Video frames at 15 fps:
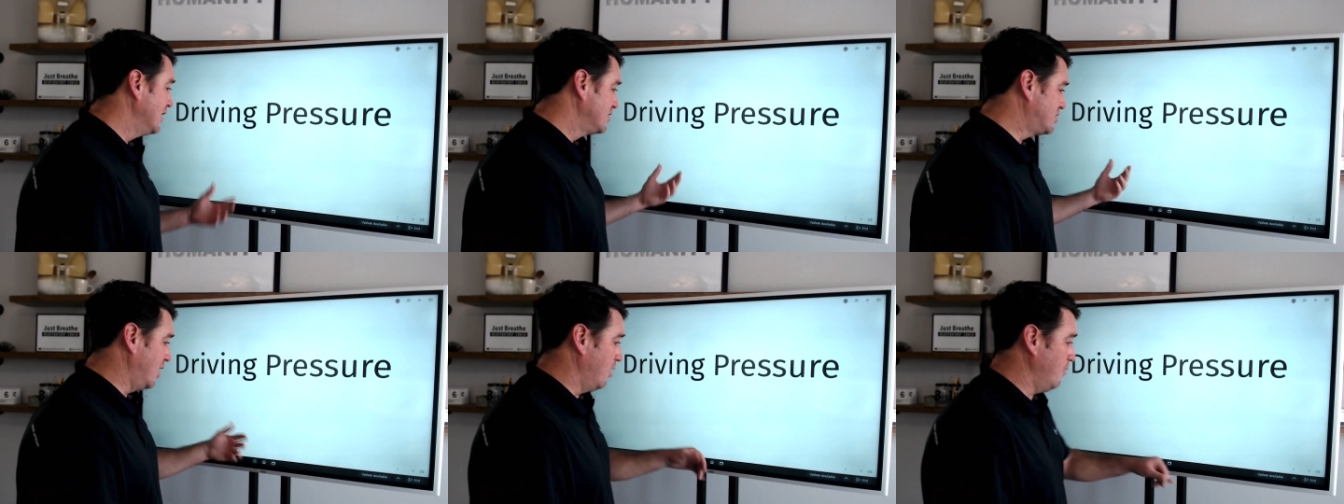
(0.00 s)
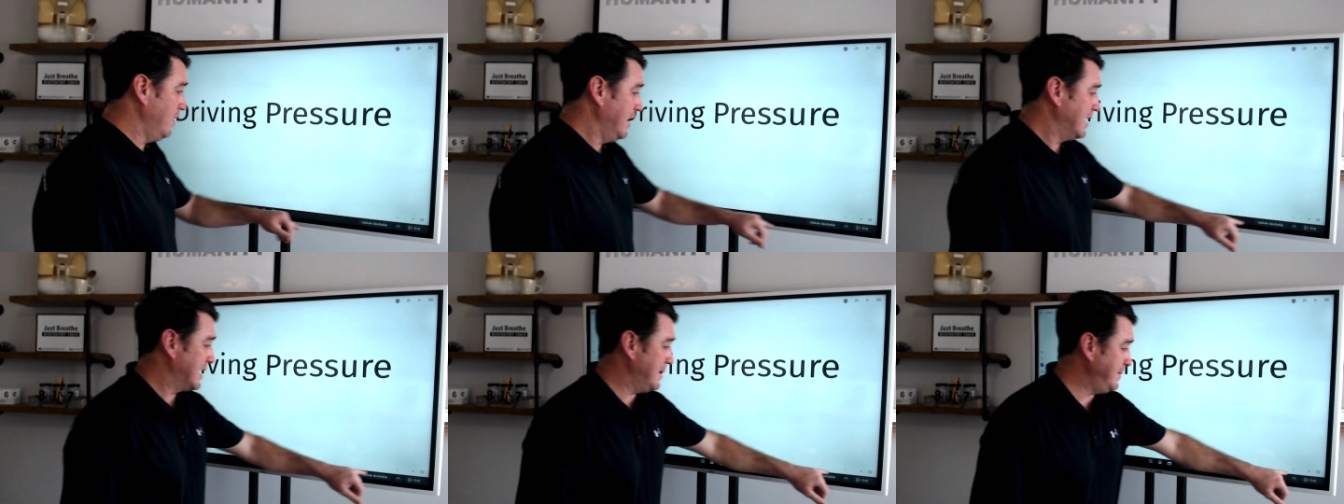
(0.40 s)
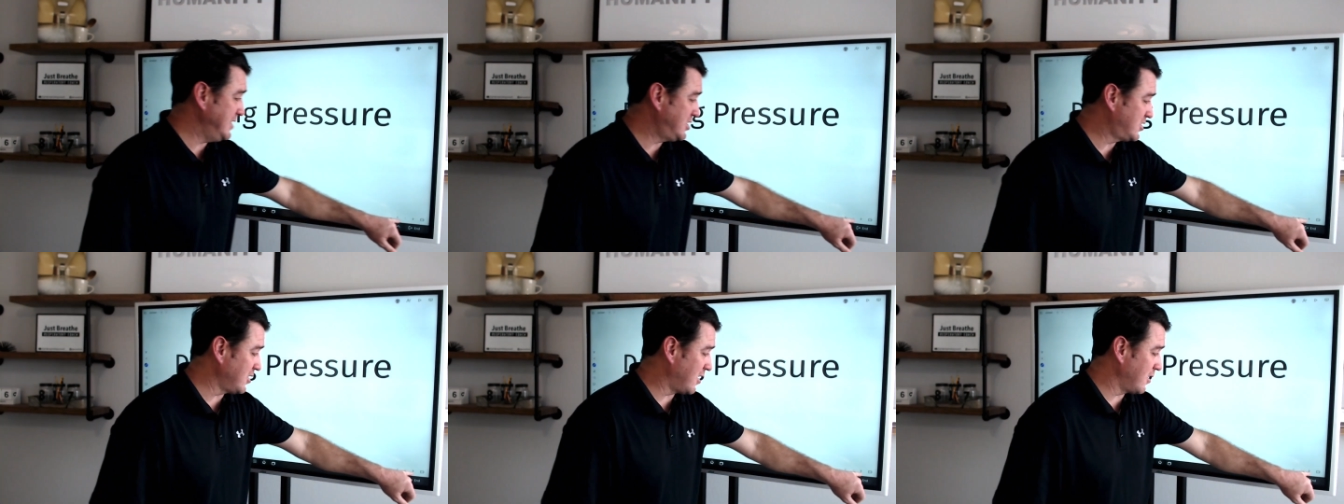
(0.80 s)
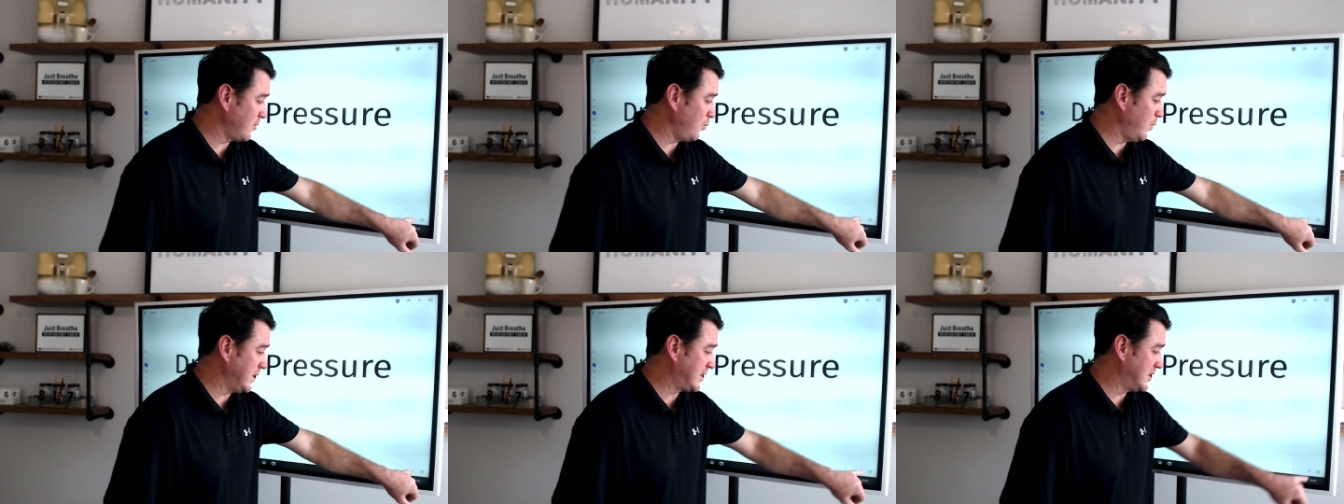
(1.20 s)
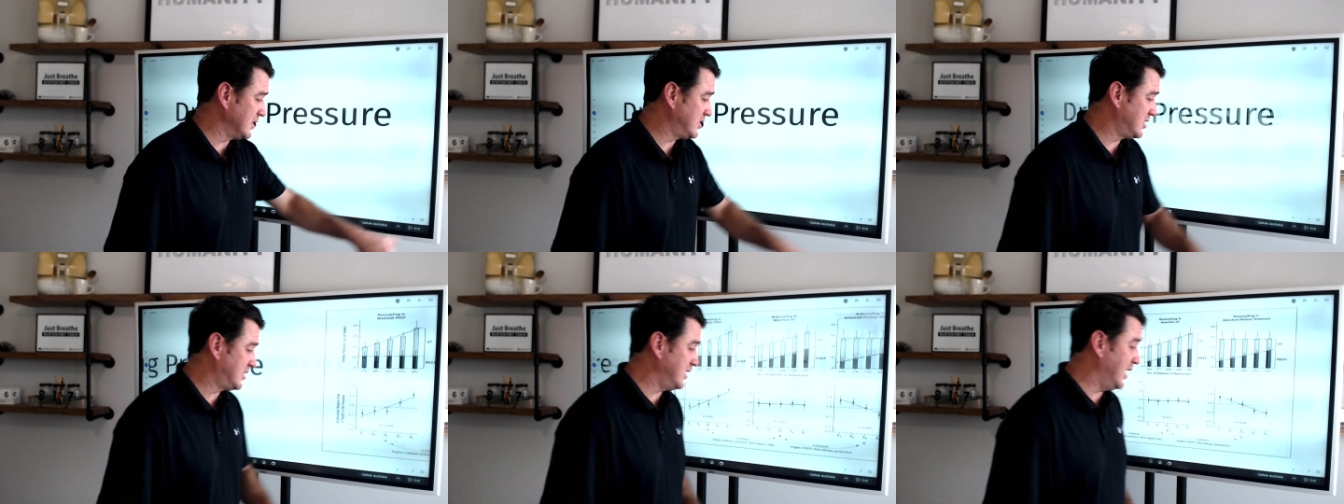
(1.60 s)
So let me start with
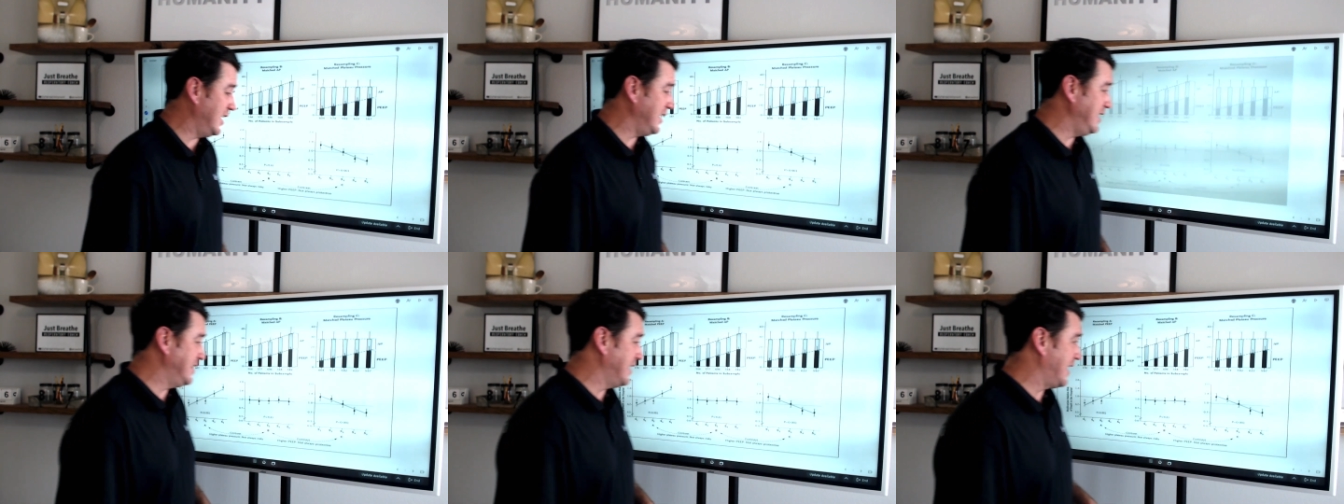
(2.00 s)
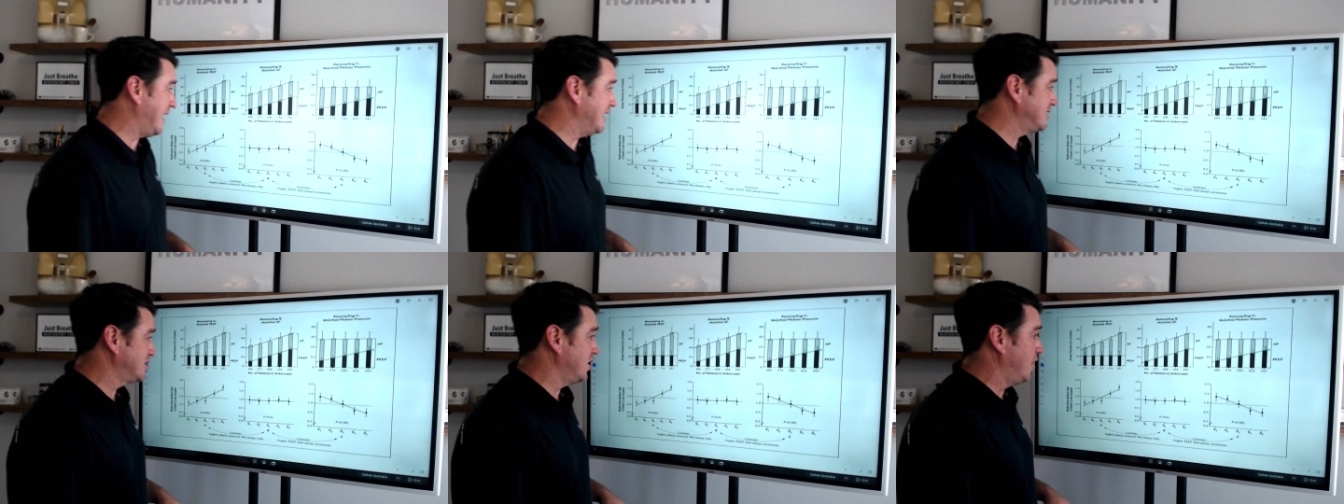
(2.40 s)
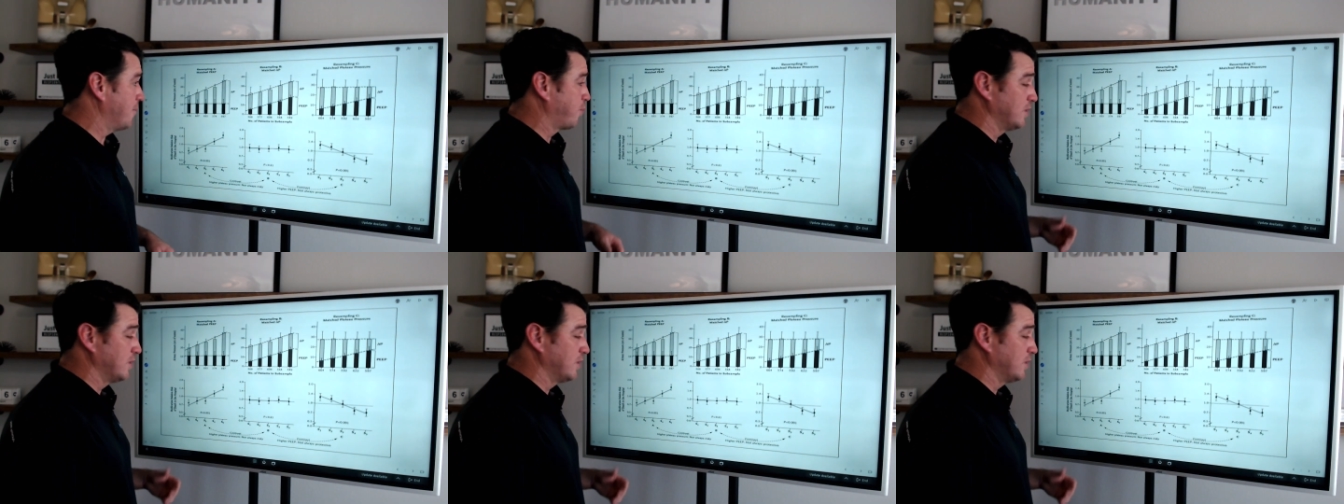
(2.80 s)
the study that I saw